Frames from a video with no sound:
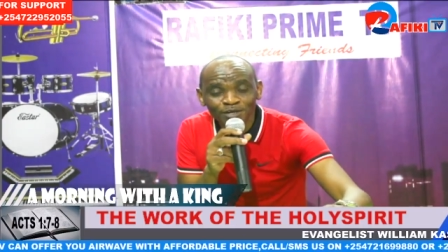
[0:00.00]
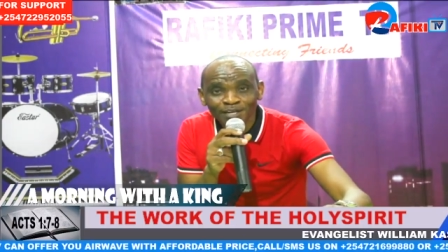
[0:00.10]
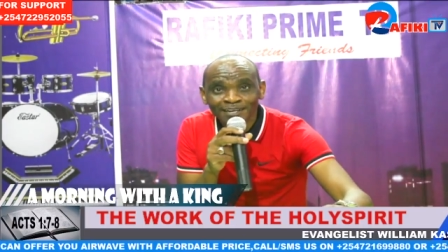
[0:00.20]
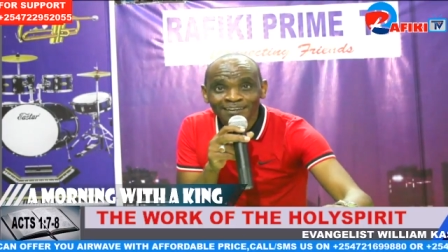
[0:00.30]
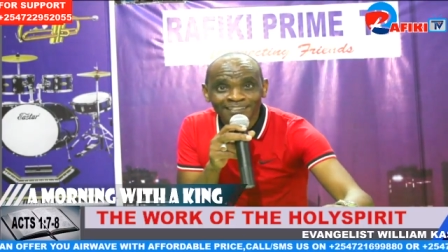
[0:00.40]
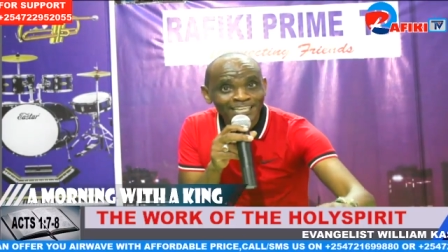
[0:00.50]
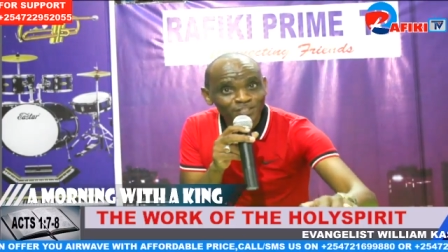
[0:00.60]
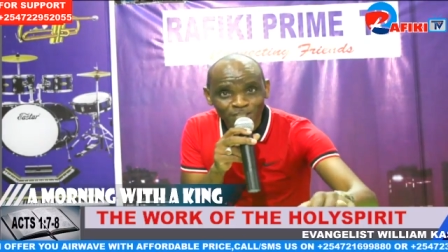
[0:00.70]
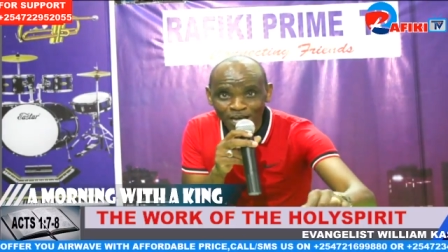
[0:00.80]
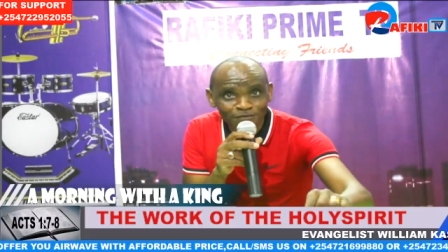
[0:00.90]
the
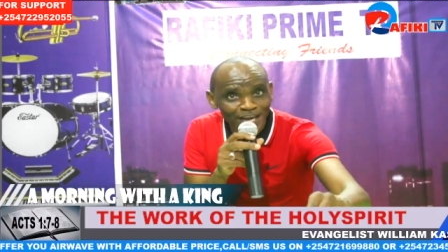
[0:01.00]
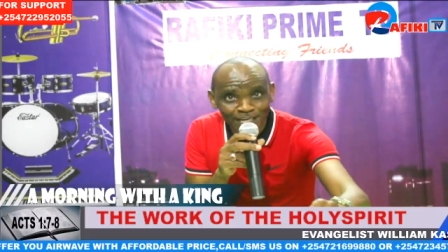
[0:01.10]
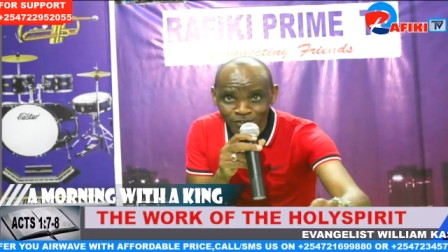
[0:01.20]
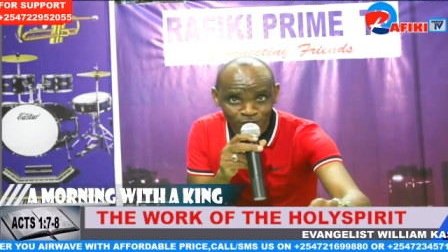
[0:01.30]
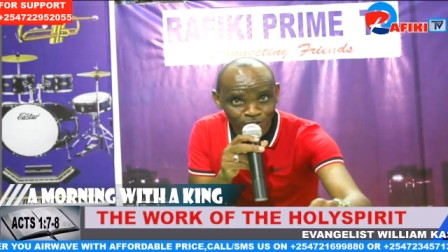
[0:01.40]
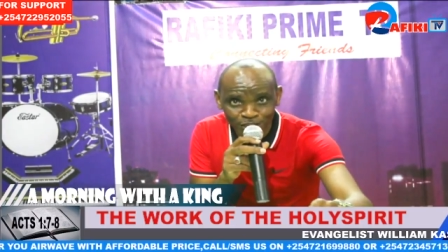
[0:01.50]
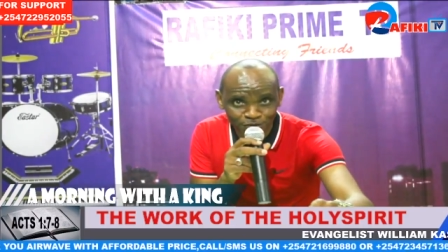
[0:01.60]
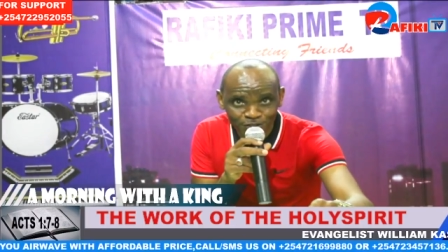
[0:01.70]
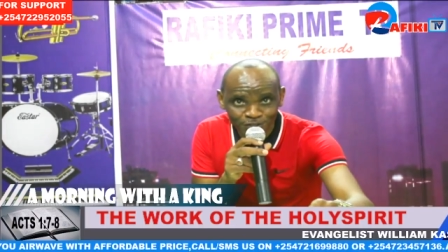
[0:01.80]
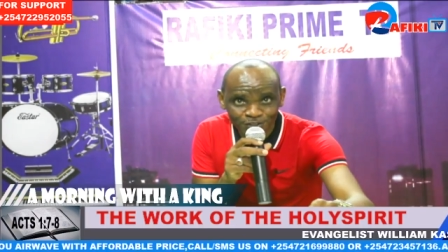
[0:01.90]
Savior is
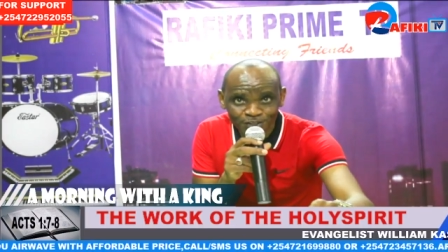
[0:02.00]
Jesus.